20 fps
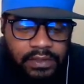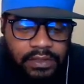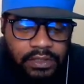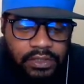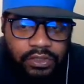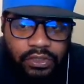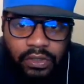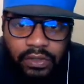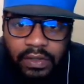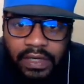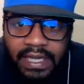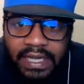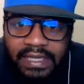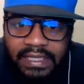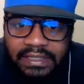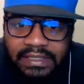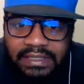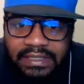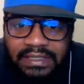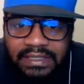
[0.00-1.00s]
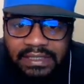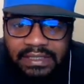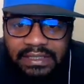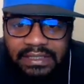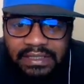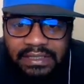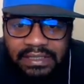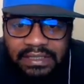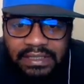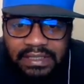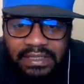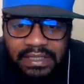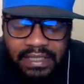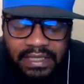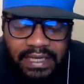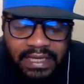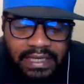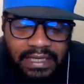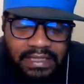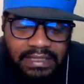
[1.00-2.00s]
control X
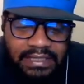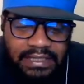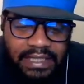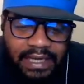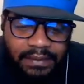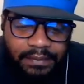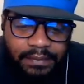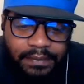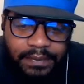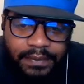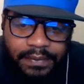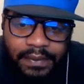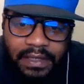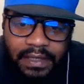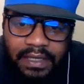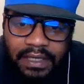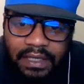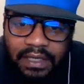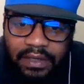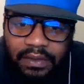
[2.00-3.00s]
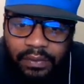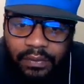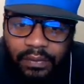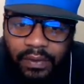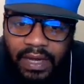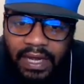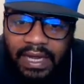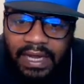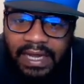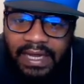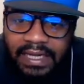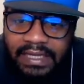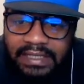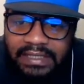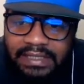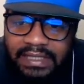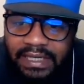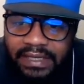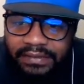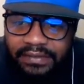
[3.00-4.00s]
and then type uh, Y to
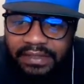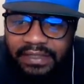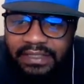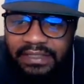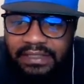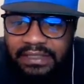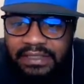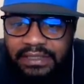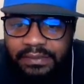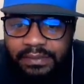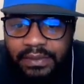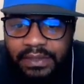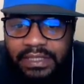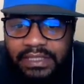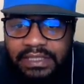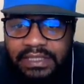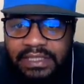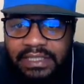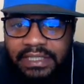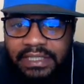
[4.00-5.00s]
save it, press